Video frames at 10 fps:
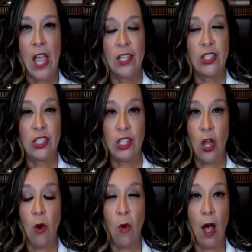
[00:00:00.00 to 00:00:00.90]

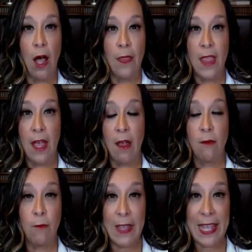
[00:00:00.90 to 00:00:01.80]
So the
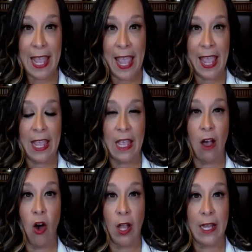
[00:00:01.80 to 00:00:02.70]
VA
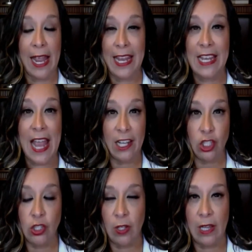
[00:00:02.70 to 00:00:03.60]
on a
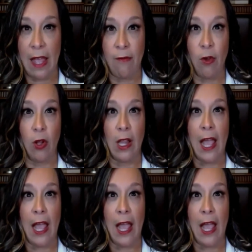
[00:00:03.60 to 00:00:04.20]
national level